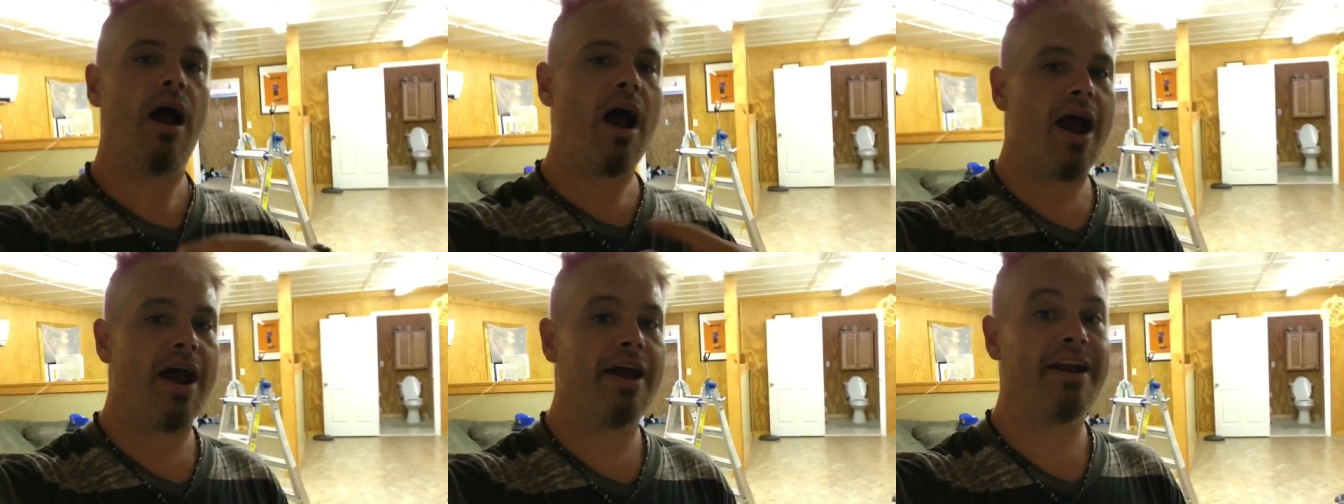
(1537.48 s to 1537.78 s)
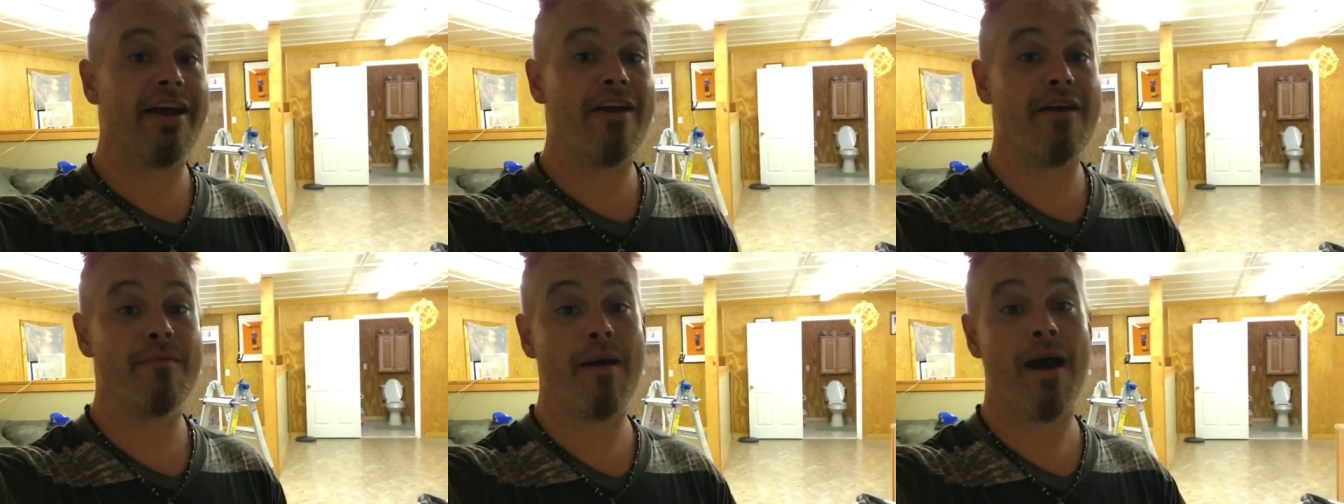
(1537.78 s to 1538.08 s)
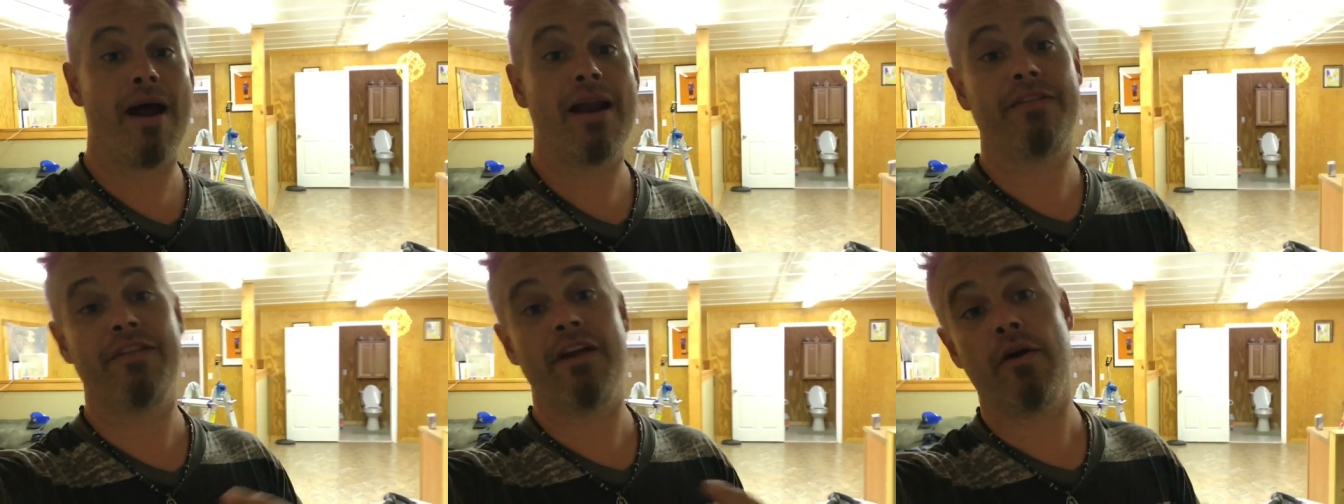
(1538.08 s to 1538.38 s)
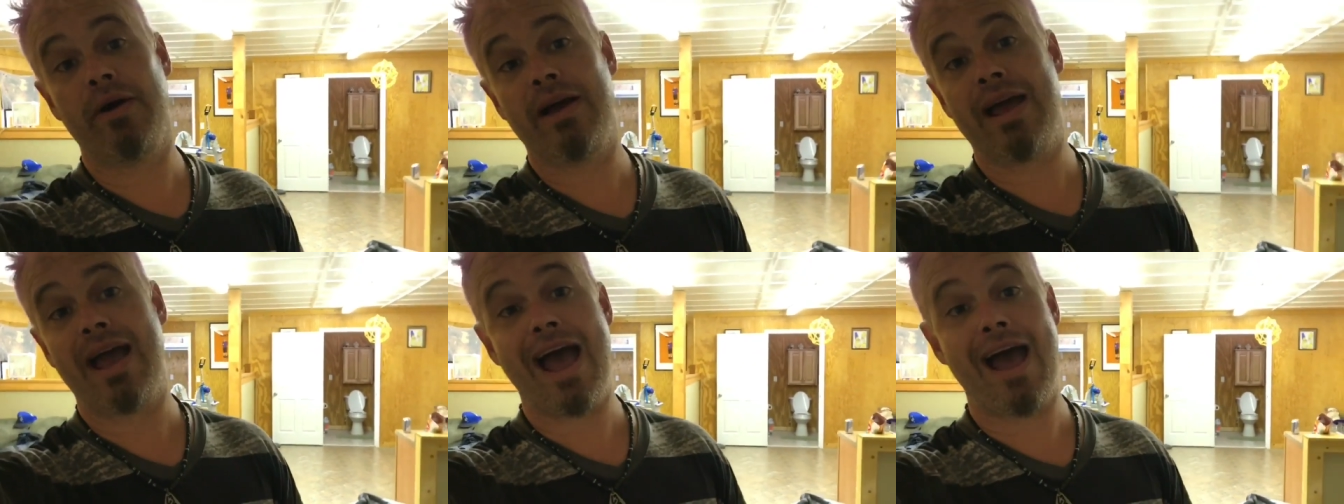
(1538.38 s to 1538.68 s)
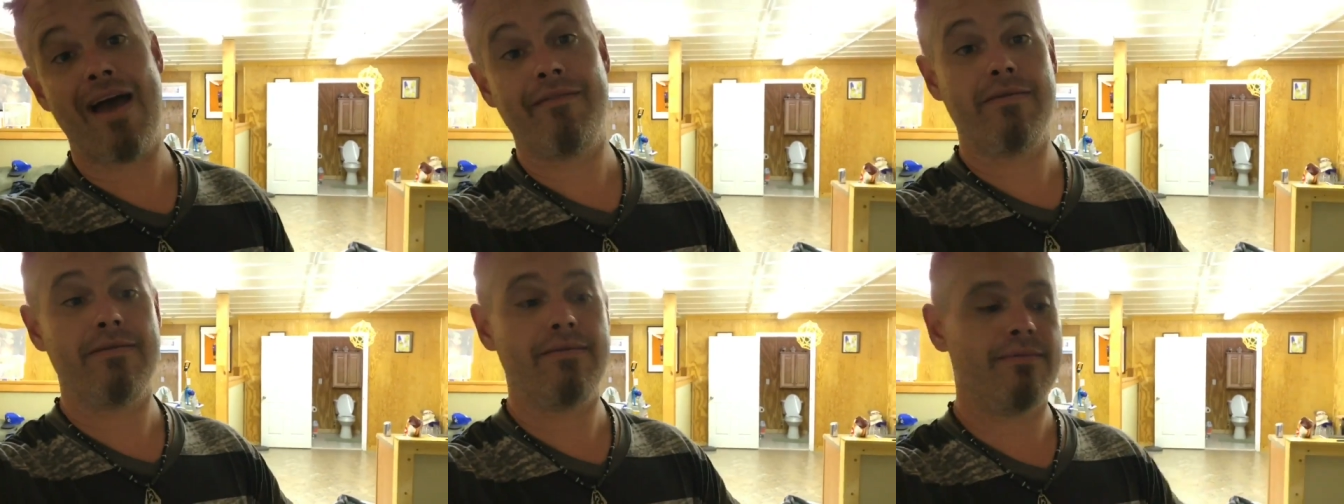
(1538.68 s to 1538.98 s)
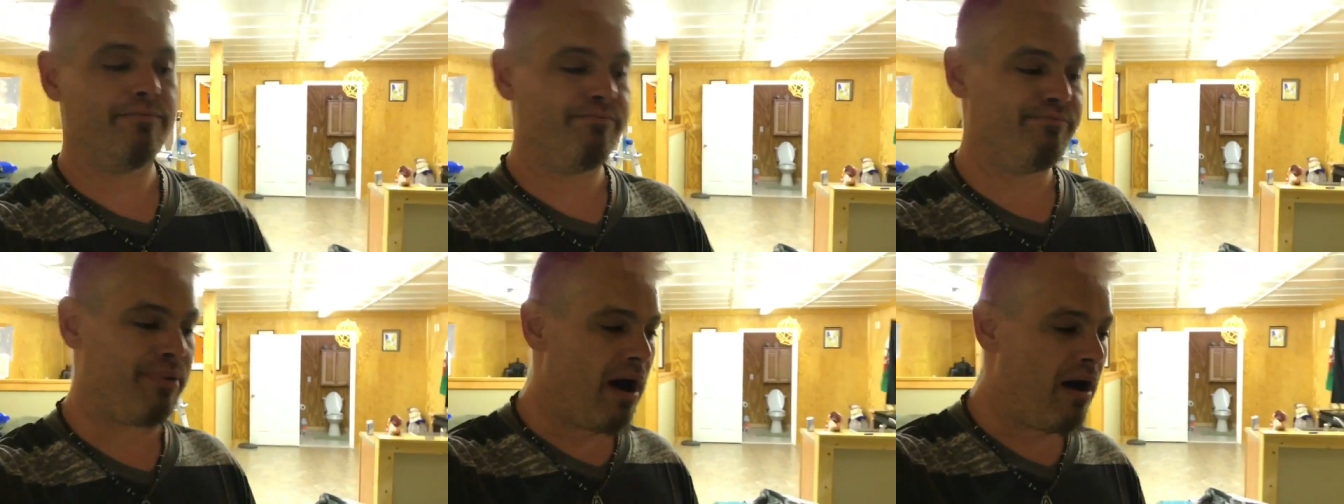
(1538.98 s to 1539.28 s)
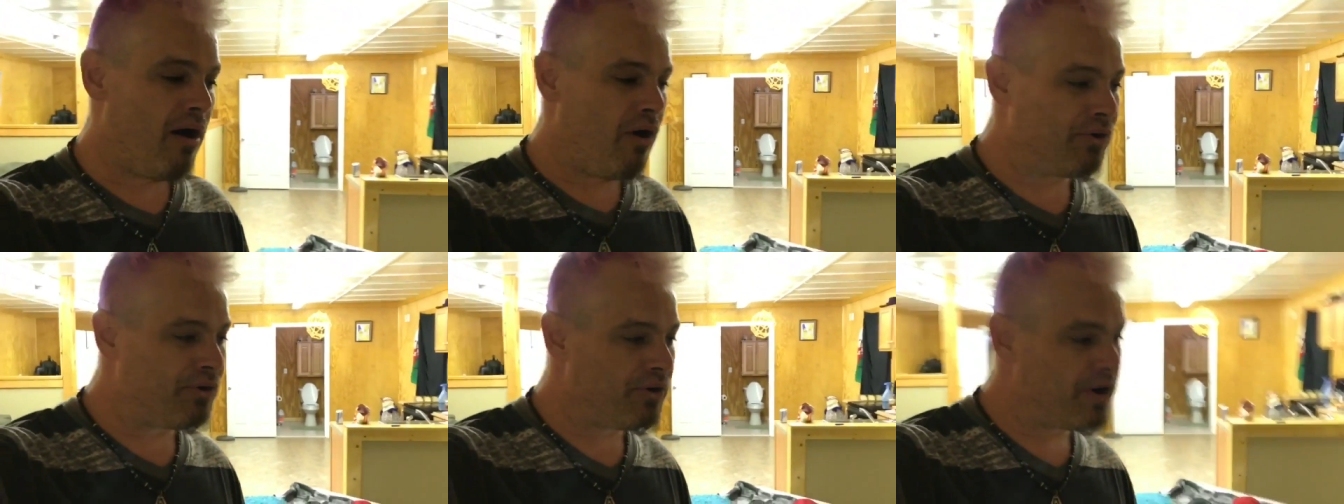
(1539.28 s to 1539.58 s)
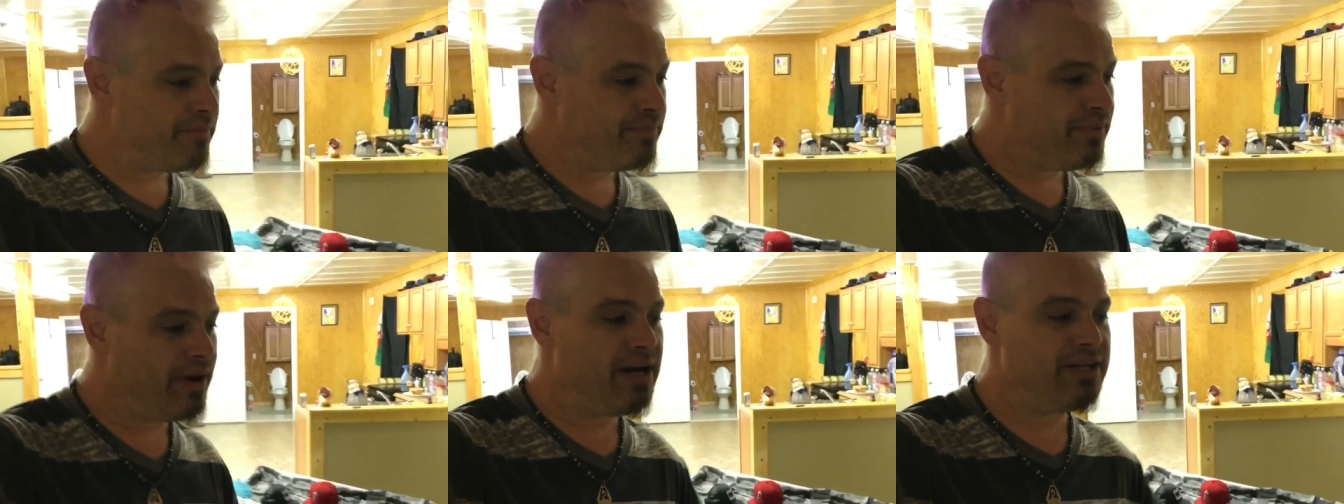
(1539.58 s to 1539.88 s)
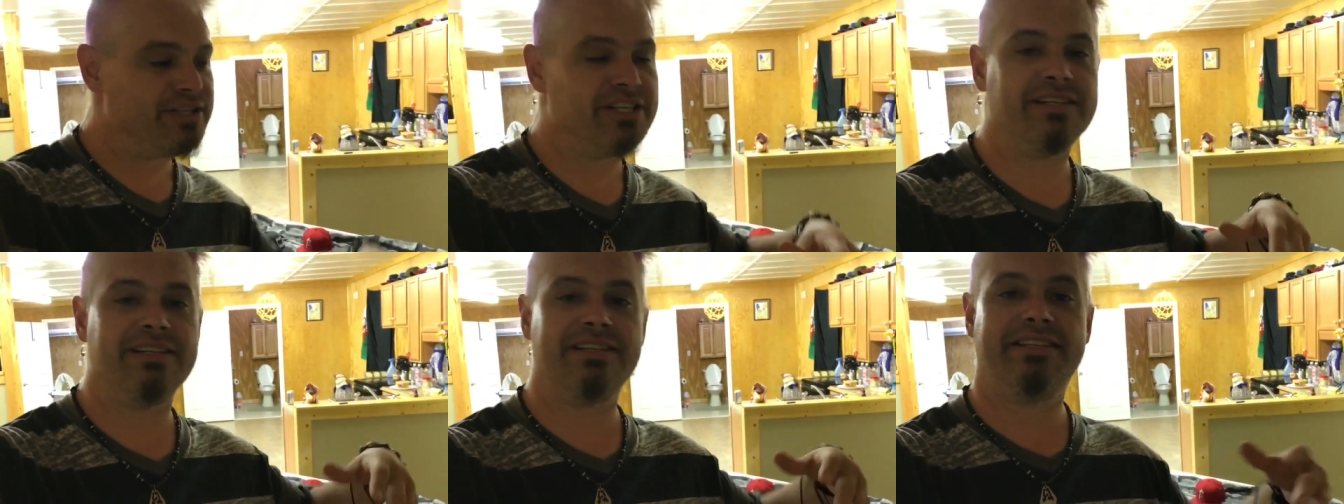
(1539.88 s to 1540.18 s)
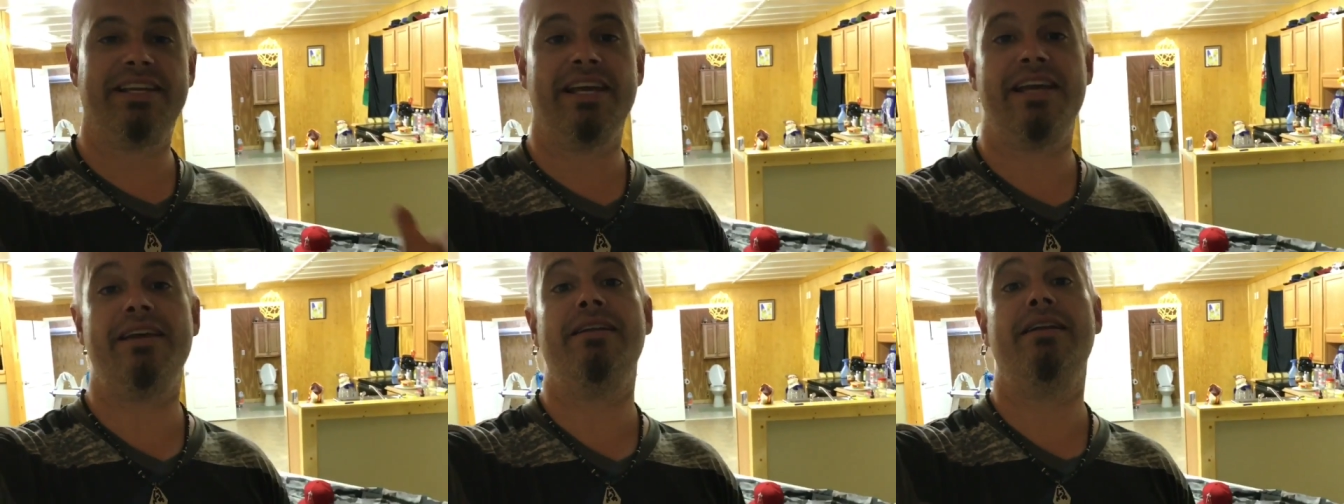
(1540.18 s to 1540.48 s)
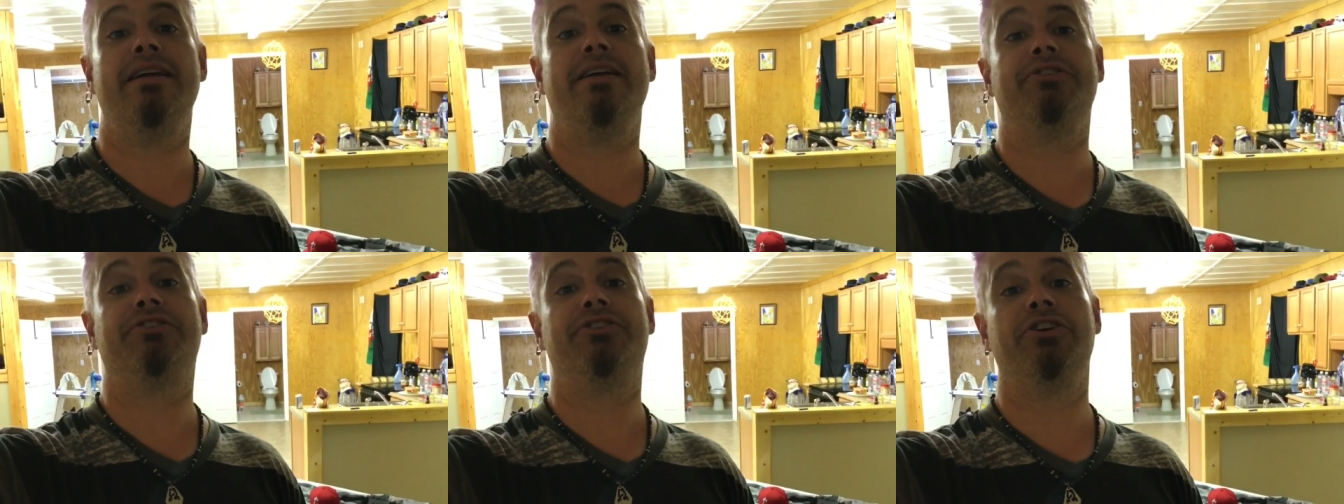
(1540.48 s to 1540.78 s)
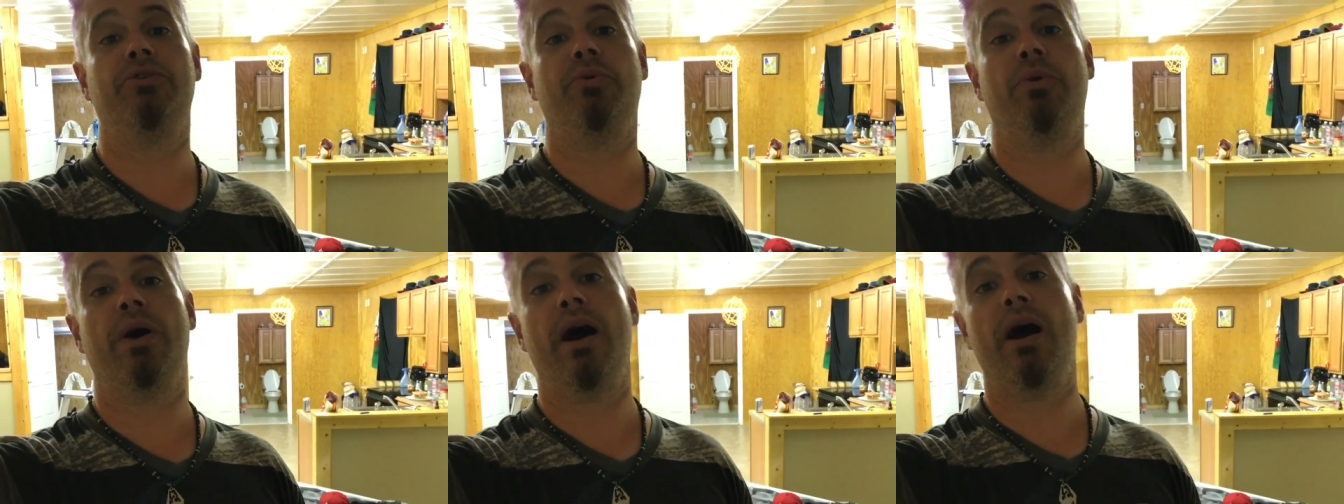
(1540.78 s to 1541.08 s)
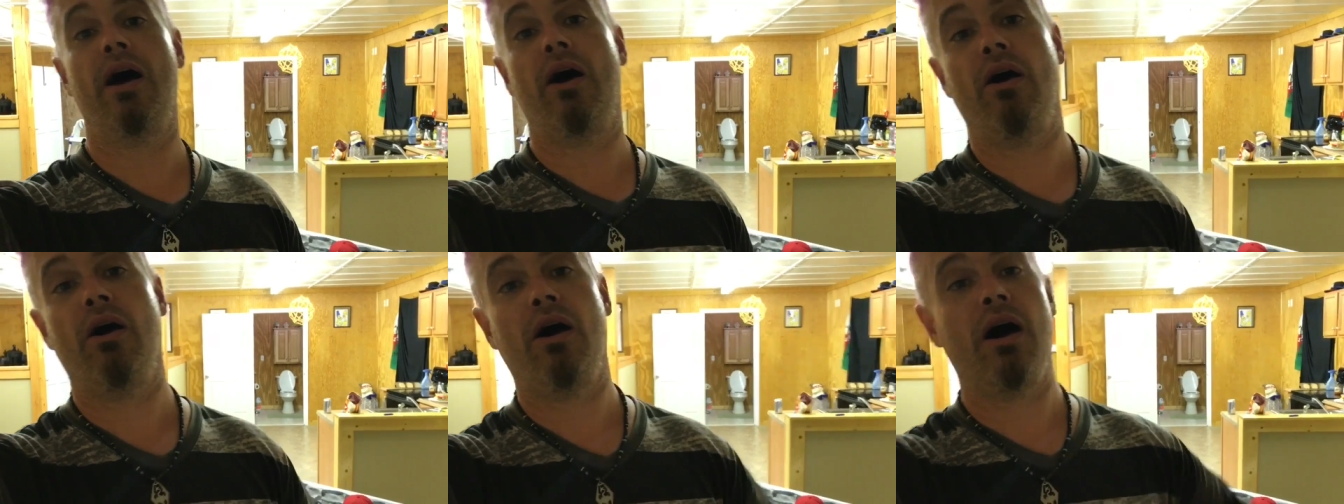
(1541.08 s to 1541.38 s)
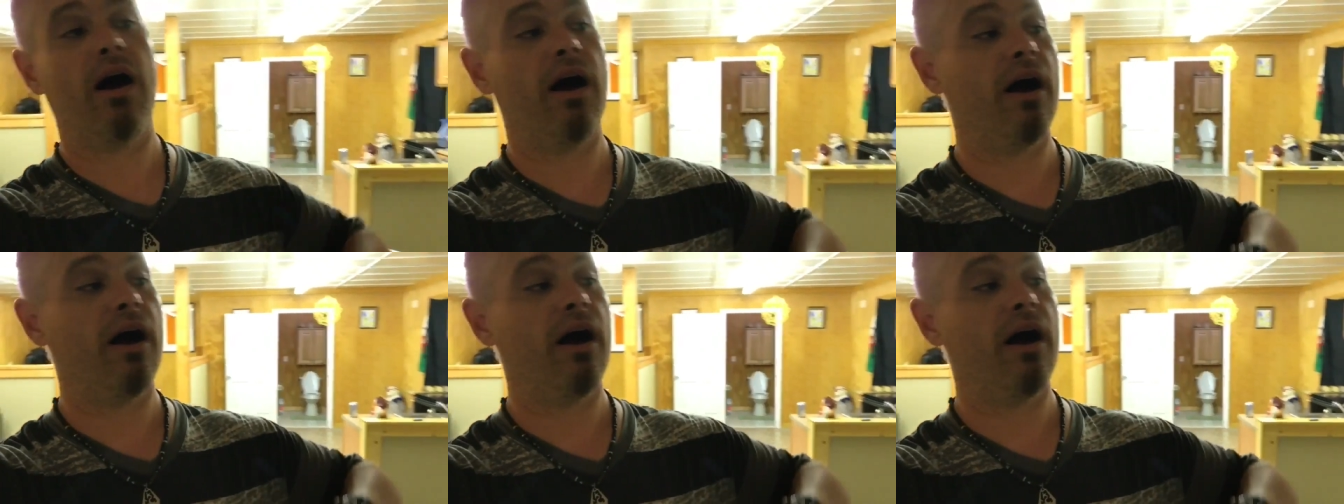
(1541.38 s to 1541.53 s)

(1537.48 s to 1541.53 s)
All right, everybody, there we have it. Balling on a budget, didn't end too well.